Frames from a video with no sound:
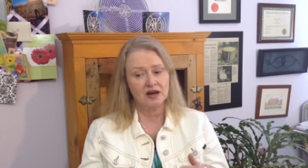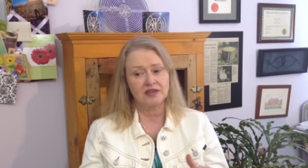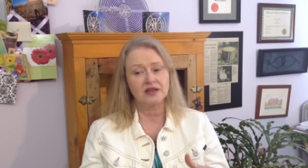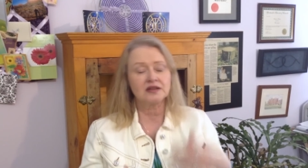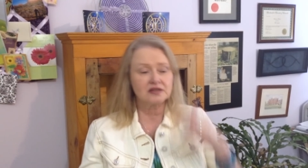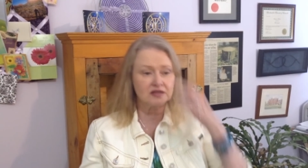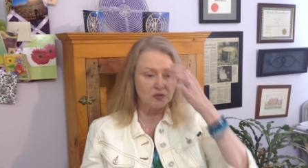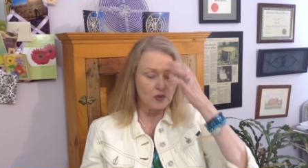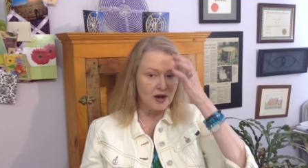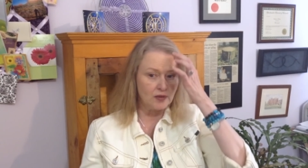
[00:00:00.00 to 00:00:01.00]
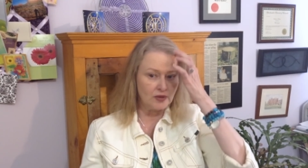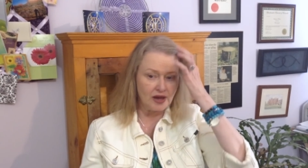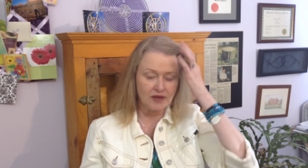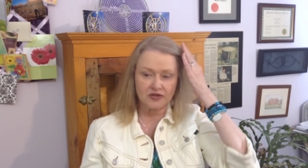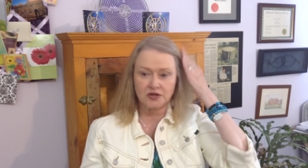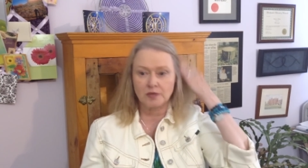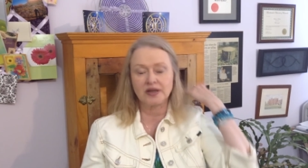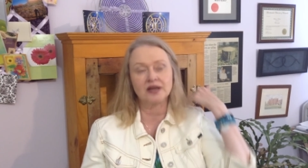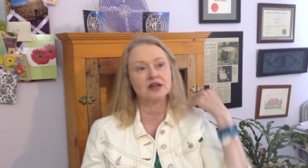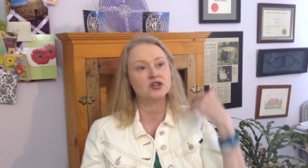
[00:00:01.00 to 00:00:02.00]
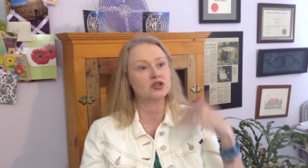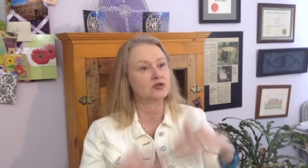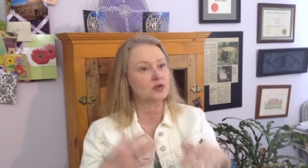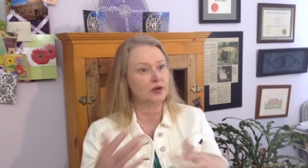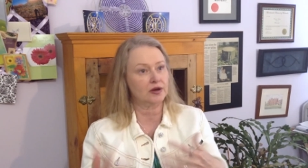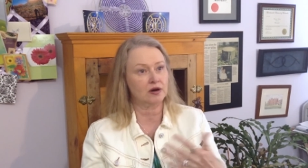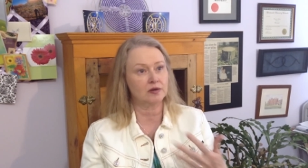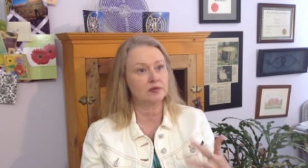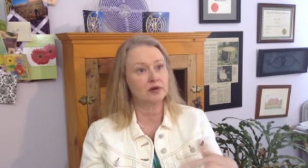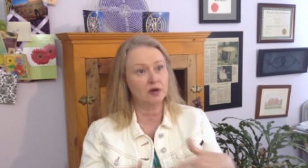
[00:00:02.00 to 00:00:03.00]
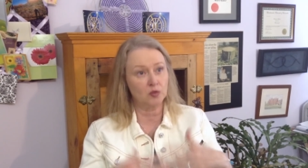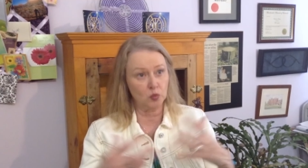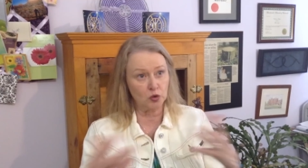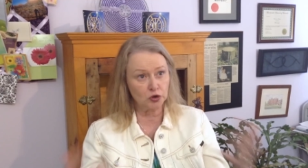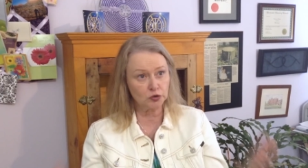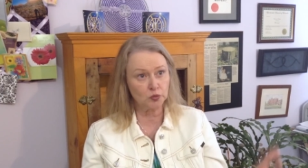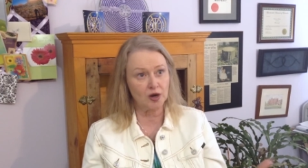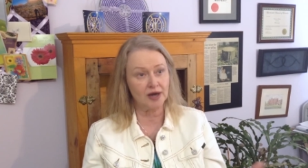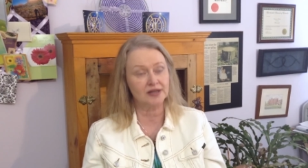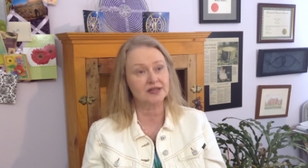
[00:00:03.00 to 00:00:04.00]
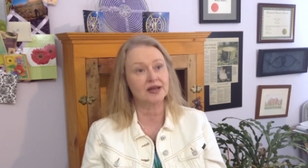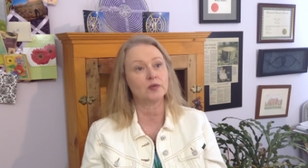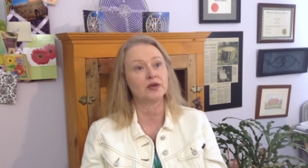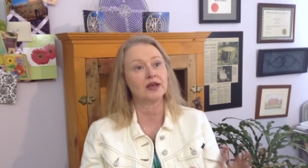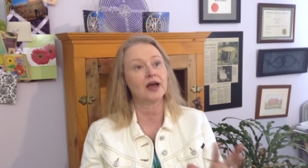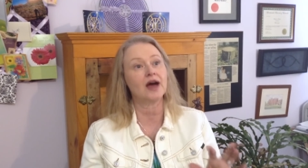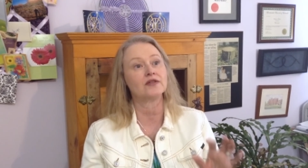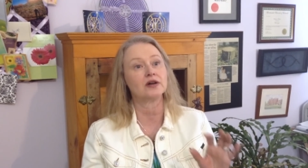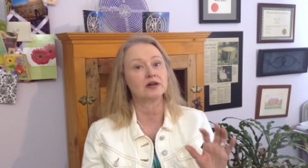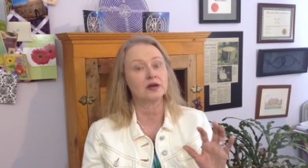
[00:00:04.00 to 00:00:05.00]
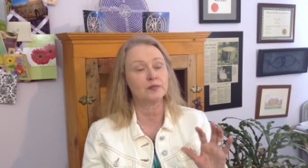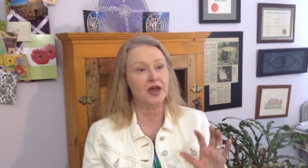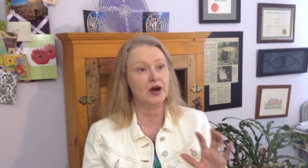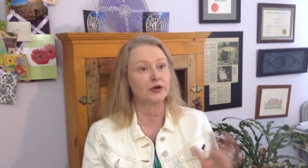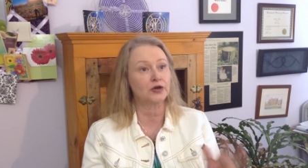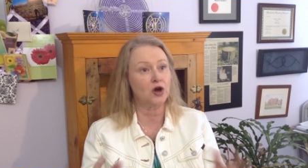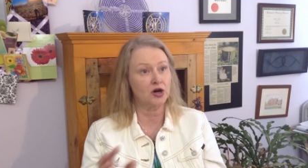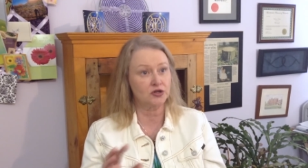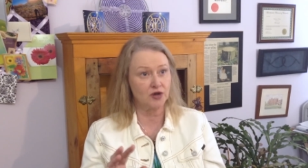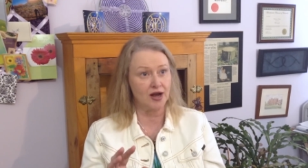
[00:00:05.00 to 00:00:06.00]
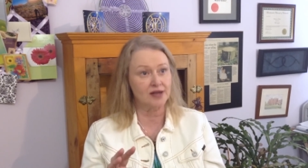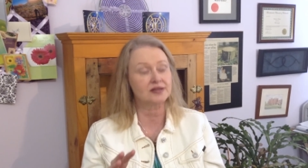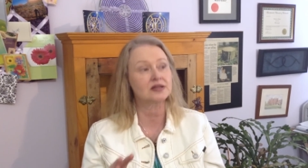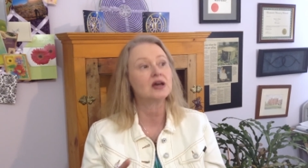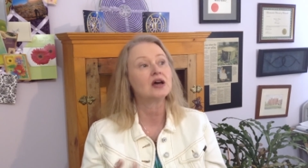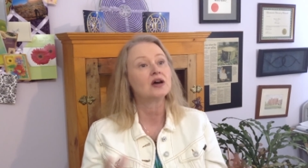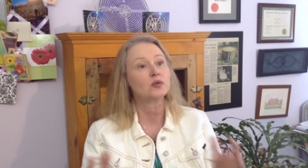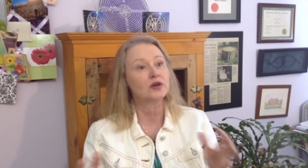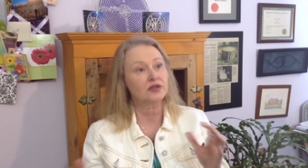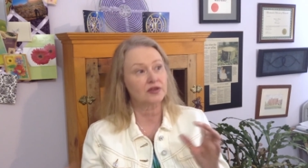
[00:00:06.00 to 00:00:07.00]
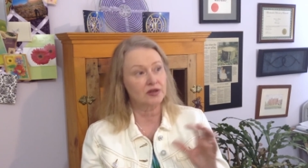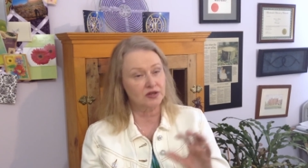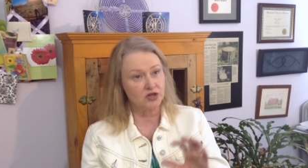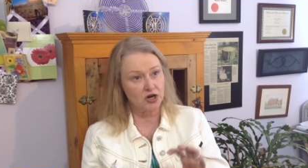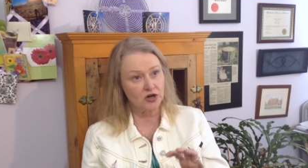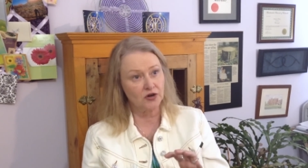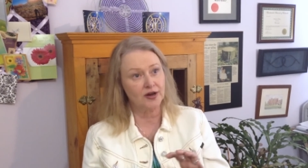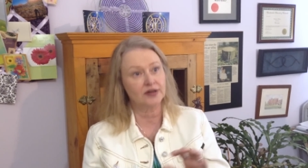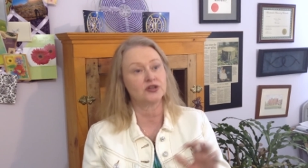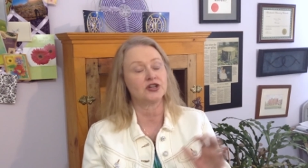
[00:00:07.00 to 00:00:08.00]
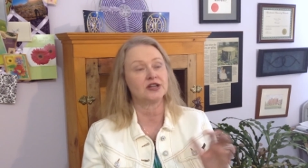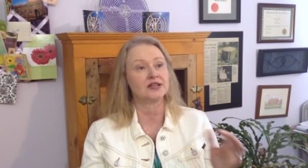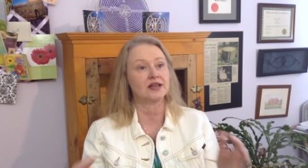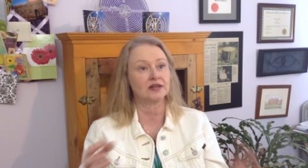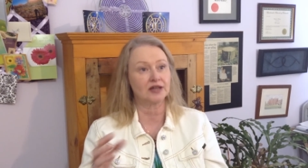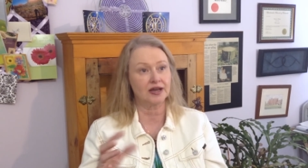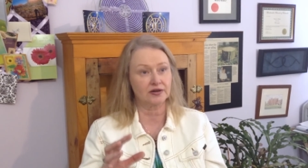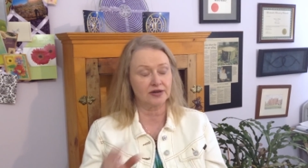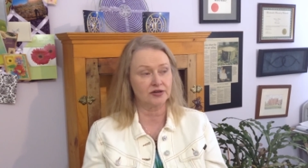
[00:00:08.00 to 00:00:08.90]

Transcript: I think this is why we have so many issues going on worldwide, is that we have a compare and contrast with the darker energies and the lighter